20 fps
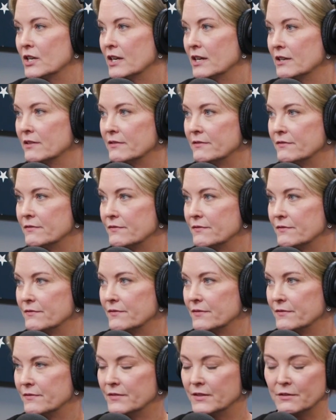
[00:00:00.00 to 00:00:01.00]
of
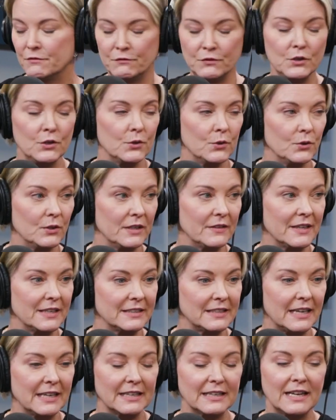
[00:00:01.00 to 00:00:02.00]
the food, and they
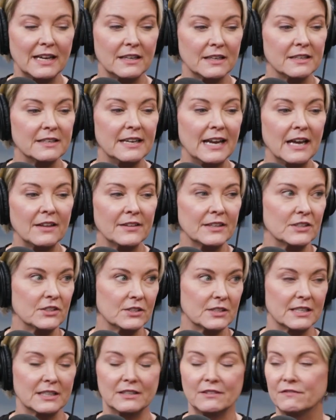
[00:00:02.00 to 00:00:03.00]
take it out, and now they
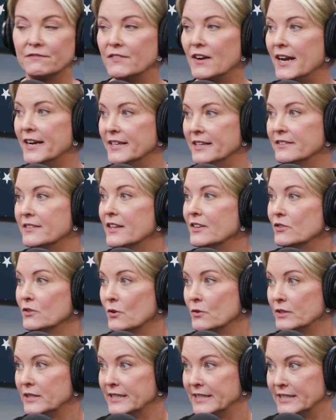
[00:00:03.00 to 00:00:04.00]
just get in a fight and they
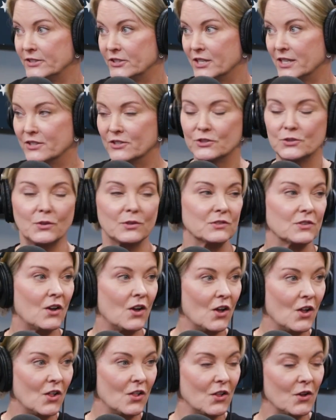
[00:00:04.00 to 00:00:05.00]
throw it at each other, so it's
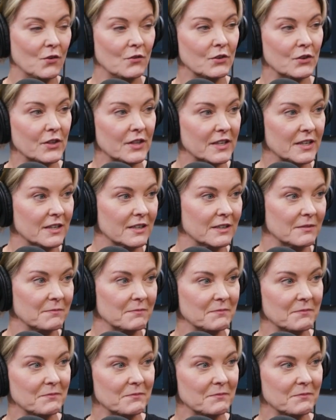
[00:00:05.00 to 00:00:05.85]
all over the